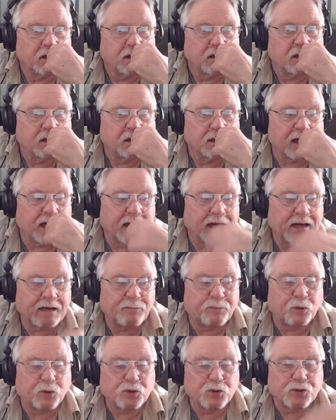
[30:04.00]
And he
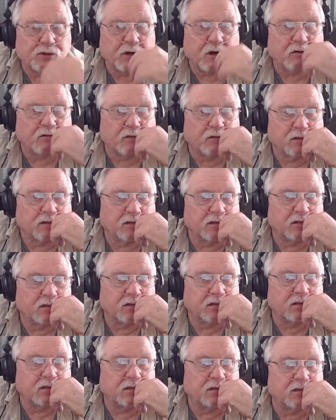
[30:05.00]
pulls her
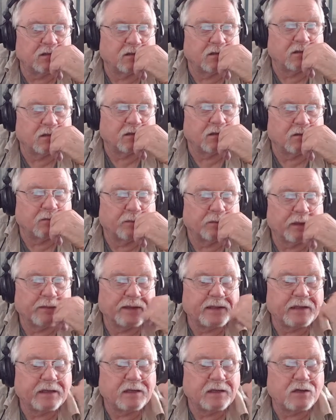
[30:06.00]
over.
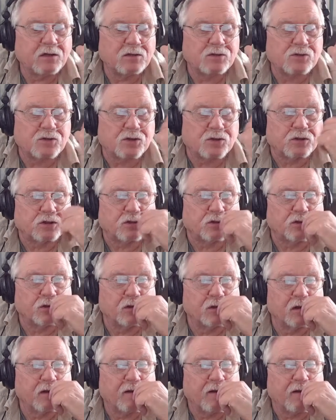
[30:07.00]
Maybe he knows her.